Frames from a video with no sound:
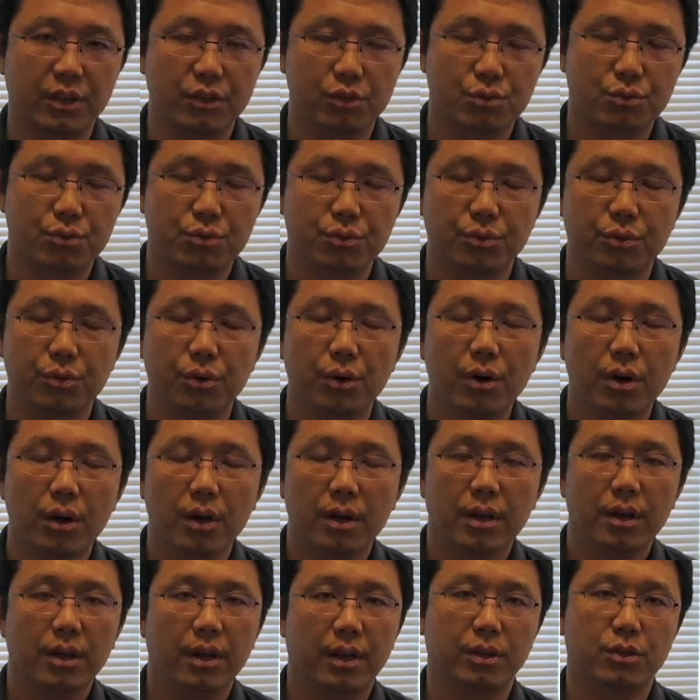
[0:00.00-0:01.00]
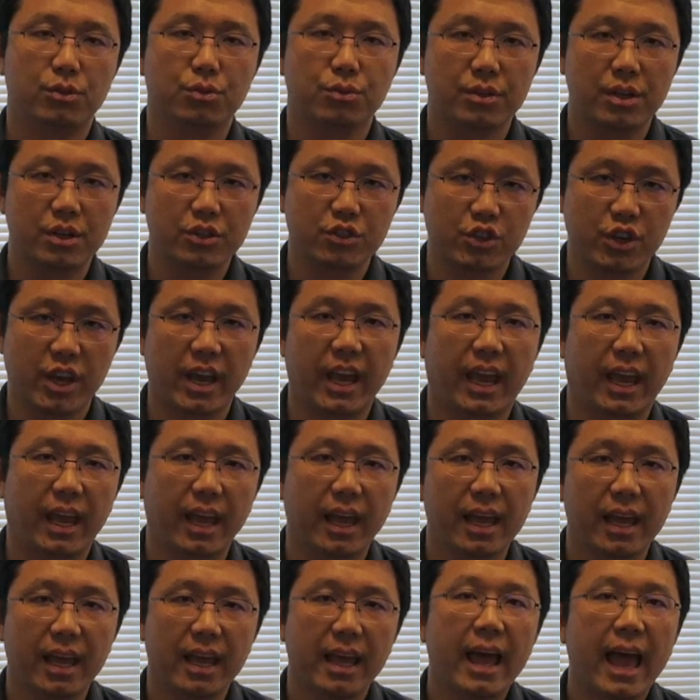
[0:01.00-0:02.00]
into the
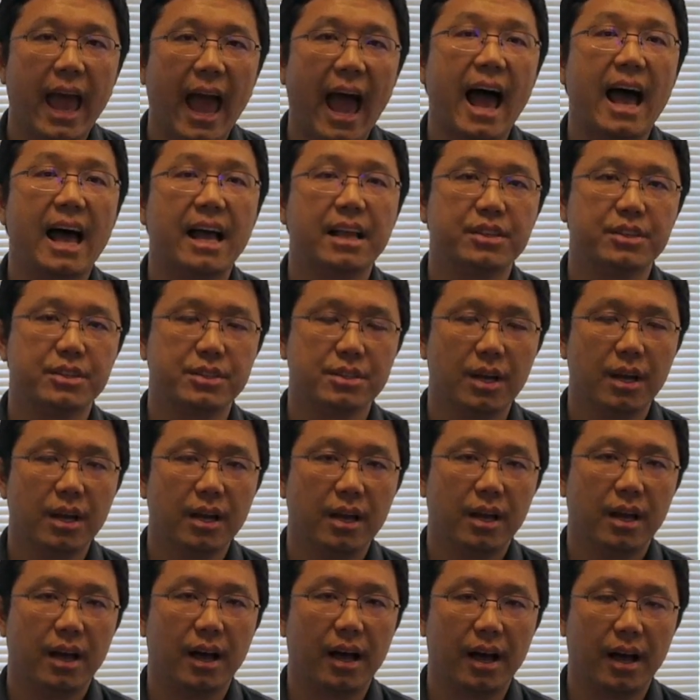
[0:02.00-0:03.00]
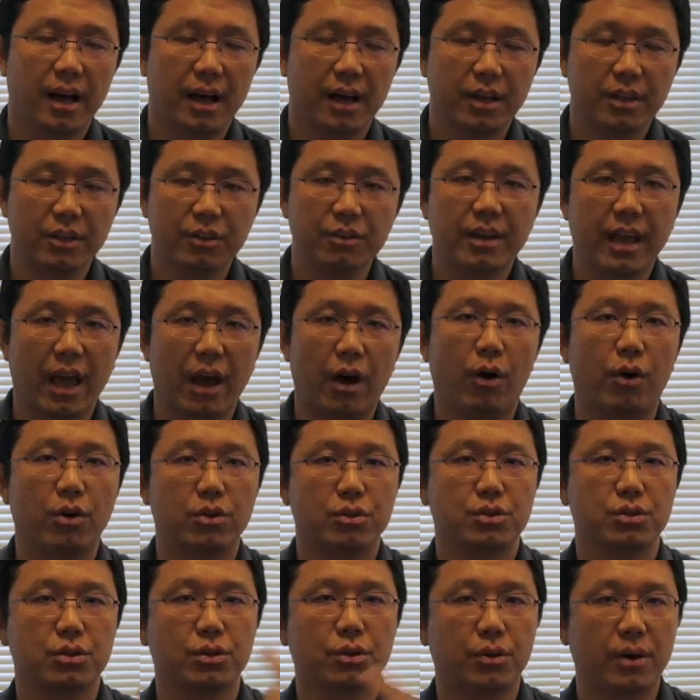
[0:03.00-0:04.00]
chain, and you can
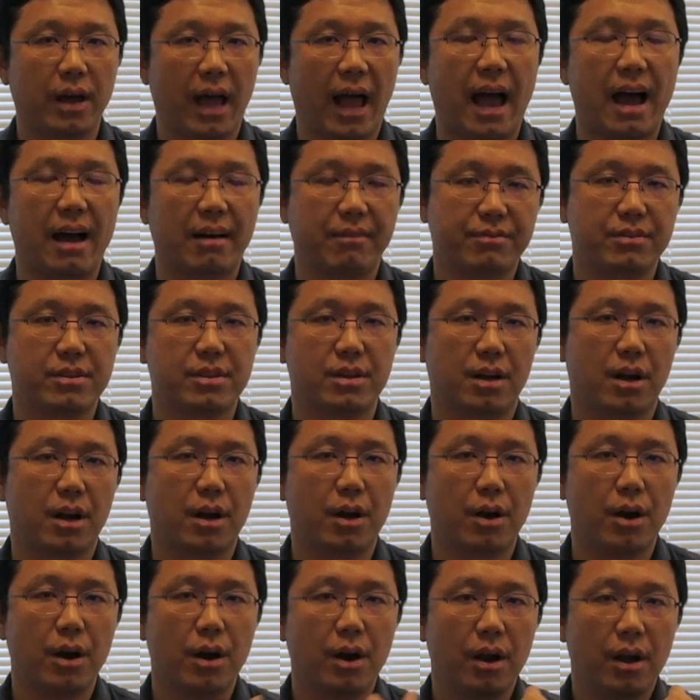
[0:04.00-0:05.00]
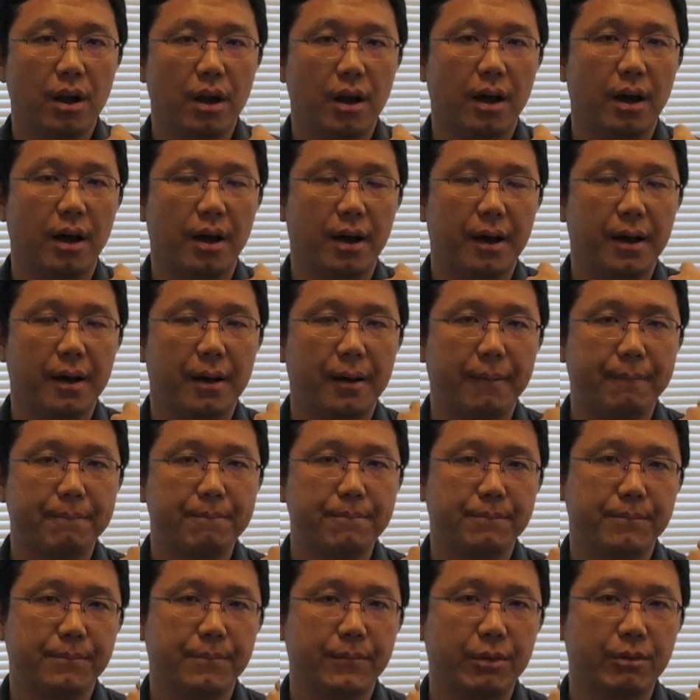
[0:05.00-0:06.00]
also have
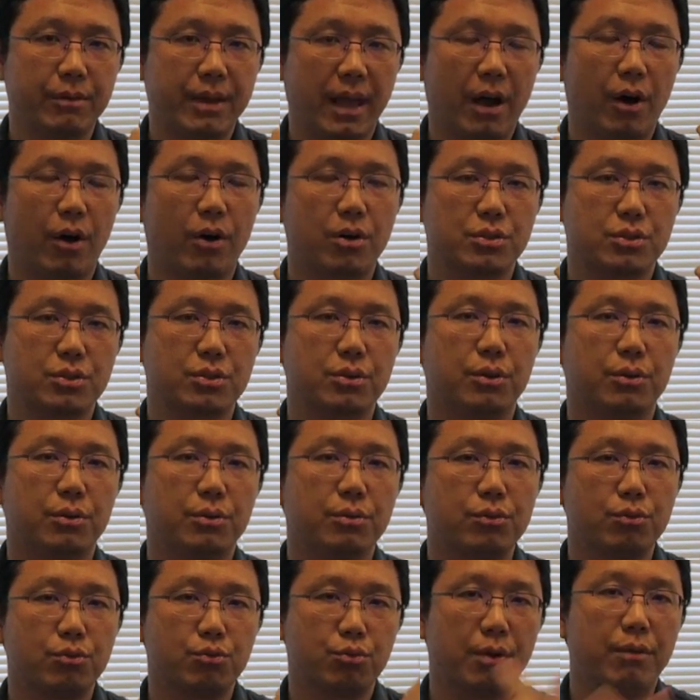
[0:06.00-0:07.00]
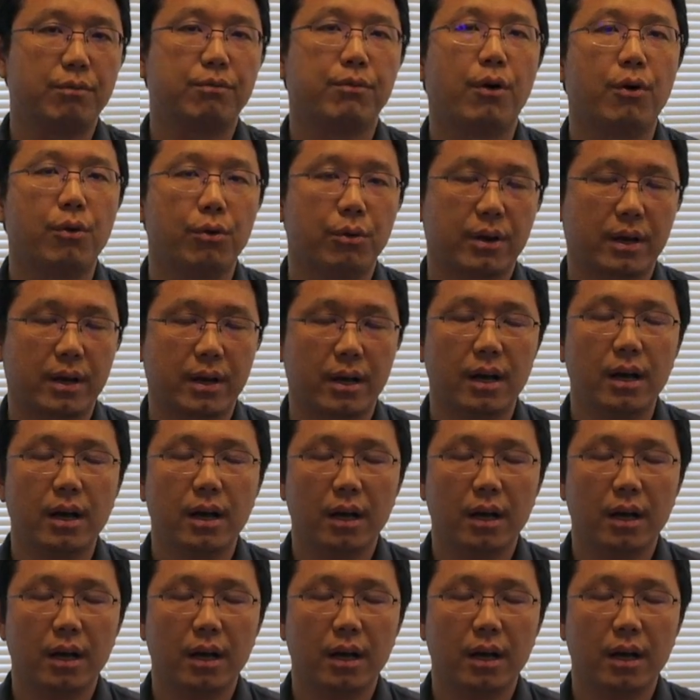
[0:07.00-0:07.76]
you can also revoke